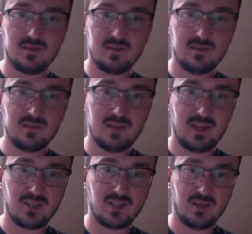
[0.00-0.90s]

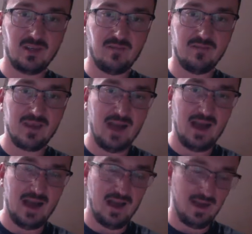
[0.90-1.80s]
section of the
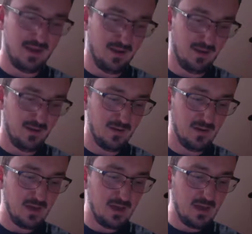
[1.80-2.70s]
eye here,
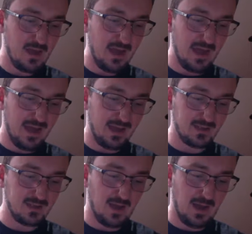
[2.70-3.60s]
and
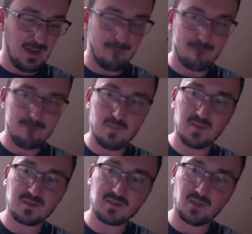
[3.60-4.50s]

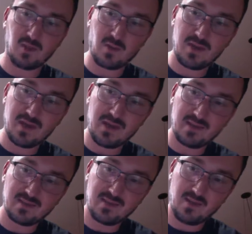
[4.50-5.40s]
the scleria
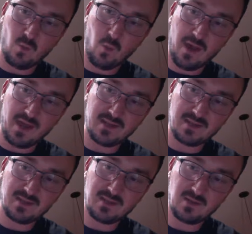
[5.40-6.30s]
is the white
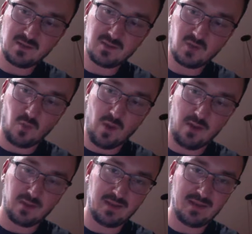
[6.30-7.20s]

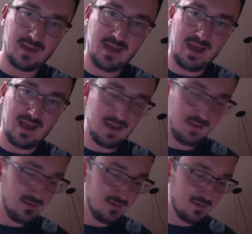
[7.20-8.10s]
surrounding the eye,
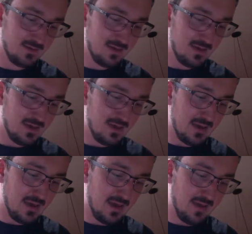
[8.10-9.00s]

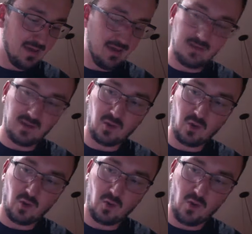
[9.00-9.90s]
and then the
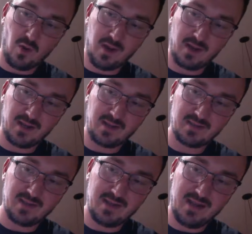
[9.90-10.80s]
choroid is
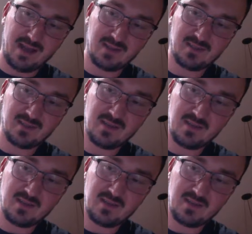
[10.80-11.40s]
the next